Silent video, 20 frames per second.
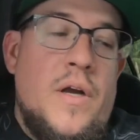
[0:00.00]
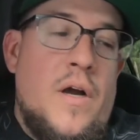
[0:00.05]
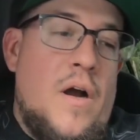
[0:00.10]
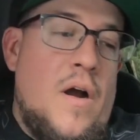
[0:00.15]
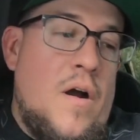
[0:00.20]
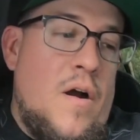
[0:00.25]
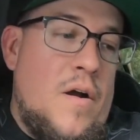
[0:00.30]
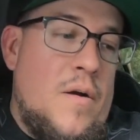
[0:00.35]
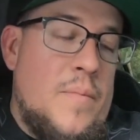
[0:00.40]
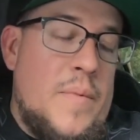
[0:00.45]

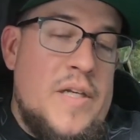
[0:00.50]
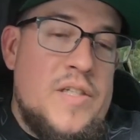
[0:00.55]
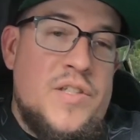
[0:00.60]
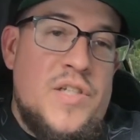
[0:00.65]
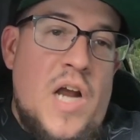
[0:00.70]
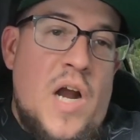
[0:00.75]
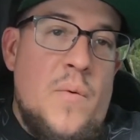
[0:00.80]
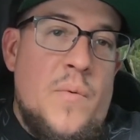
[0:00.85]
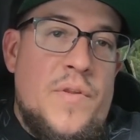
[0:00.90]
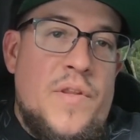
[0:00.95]
I
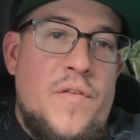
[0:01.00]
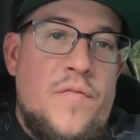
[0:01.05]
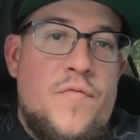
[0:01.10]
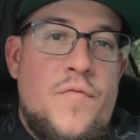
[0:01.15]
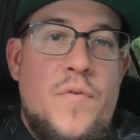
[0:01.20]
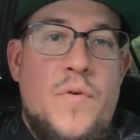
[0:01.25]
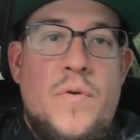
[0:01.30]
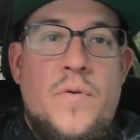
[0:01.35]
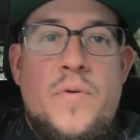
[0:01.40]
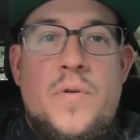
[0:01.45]
shot with it
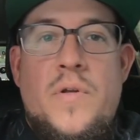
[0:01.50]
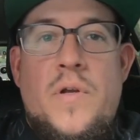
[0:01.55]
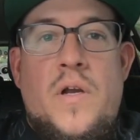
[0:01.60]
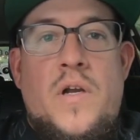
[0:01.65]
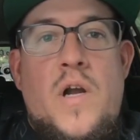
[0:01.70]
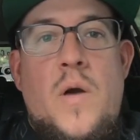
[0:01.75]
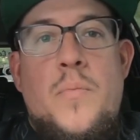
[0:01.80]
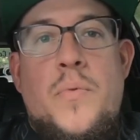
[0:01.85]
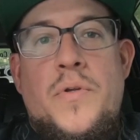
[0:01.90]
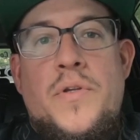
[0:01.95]
for
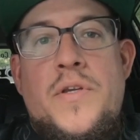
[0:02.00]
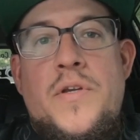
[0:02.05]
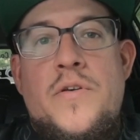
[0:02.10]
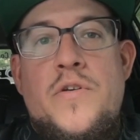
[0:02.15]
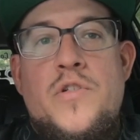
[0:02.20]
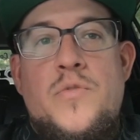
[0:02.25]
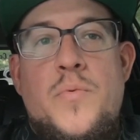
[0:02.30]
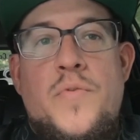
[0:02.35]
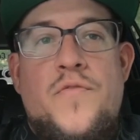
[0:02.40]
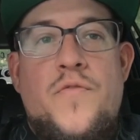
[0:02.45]
a couple
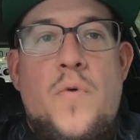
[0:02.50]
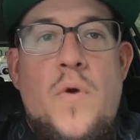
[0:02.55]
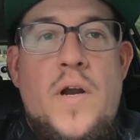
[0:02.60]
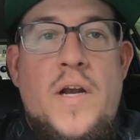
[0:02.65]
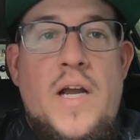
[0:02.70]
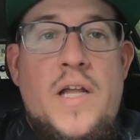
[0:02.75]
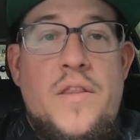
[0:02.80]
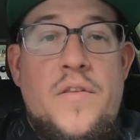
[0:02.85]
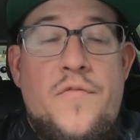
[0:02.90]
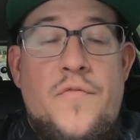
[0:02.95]
years before I
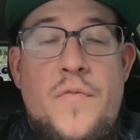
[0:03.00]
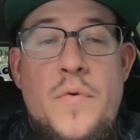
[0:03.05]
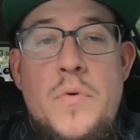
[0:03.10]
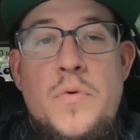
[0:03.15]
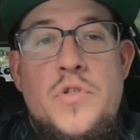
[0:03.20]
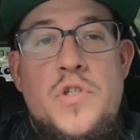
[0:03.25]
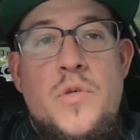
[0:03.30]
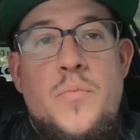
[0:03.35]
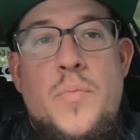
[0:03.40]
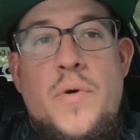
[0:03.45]
got the
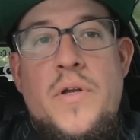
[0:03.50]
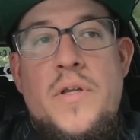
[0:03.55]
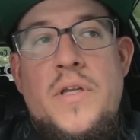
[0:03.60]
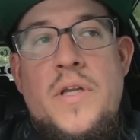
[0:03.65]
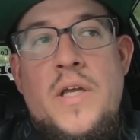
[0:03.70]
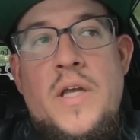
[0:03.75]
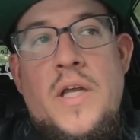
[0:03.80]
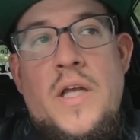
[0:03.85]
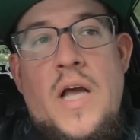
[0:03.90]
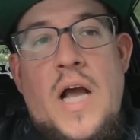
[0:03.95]
Fuji, but
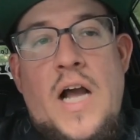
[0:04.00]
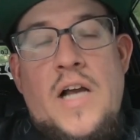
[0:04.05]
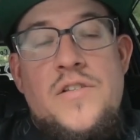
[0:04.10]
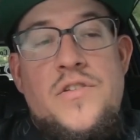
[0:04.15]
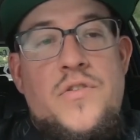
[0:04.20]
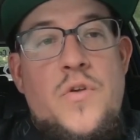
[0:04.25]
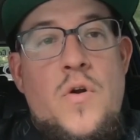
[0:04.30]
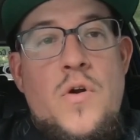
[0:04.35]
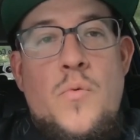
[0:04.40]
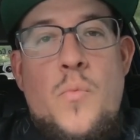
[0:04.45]
I
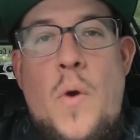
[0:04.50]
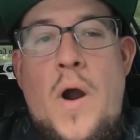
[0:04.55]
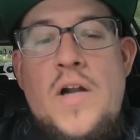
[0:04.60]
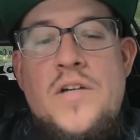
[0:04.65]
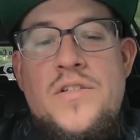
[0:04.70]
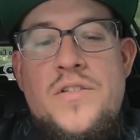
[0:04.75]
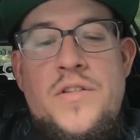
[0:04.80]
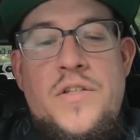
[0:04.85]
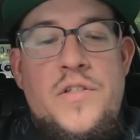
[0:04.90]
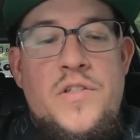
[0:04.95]
started
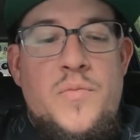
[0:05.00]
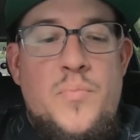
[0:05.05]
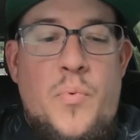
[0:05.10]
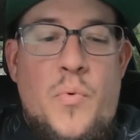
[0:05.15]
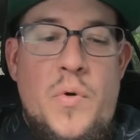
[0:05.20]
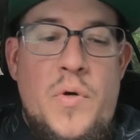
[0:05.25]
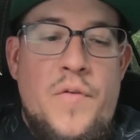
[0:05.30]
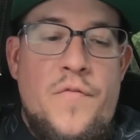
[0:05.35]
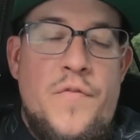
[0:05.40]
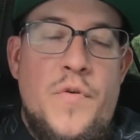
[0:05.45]
watching these
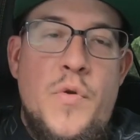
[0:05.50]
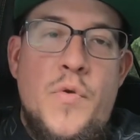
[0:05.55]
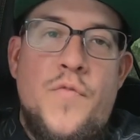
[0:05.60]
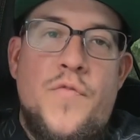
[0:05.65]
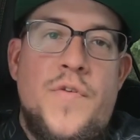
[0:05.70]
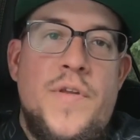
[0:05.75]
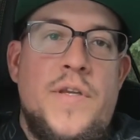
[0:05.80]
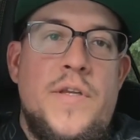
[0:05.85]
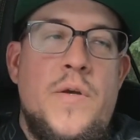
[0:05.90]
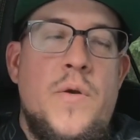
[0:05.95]
point of view
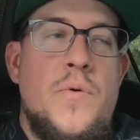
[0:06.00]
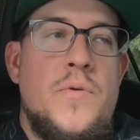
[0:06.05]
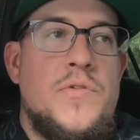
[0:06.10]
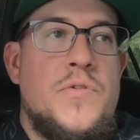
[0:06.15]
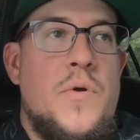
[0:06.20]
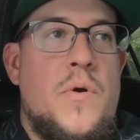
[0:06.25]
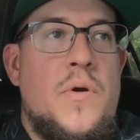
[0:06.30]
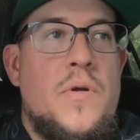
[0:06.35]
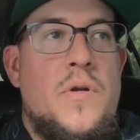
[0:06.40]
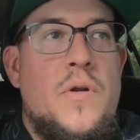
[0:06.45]
videos
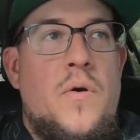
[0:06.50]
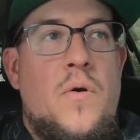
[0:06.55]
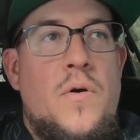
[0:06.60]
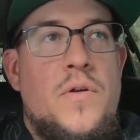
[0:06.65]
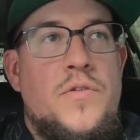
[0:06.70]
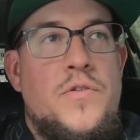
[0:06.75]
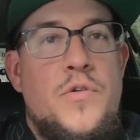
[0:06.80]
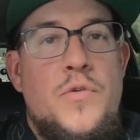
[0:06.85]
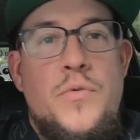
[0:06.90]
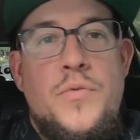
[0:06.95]

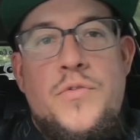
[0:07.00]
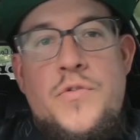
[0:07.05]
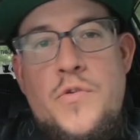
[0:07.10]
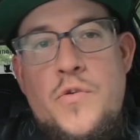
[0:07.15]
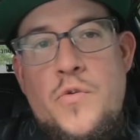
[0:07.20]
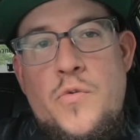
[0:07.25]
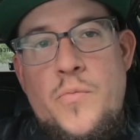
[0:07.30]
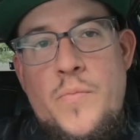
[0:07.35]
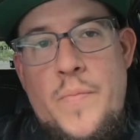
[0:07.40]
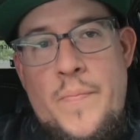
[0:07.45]
on
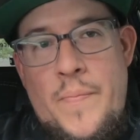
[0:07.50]
YouTube